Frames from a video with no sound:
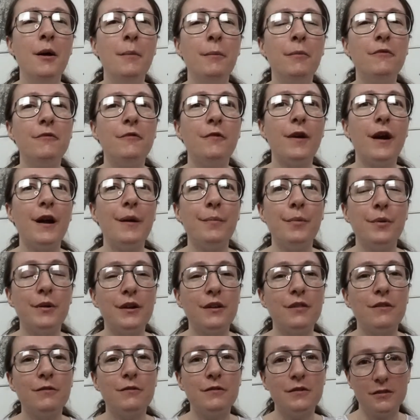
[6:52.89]
before I put
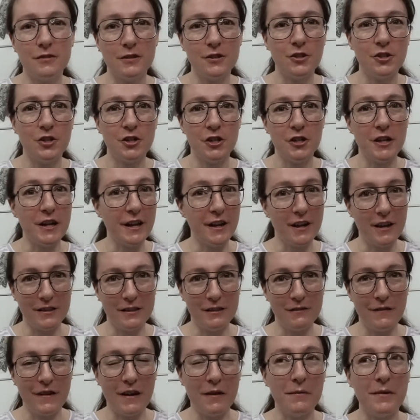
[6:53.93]
it through the serger and cut
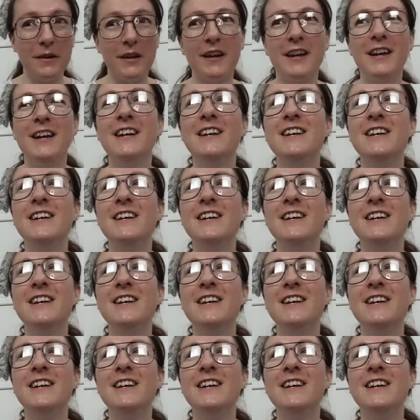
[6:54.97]
the fabric.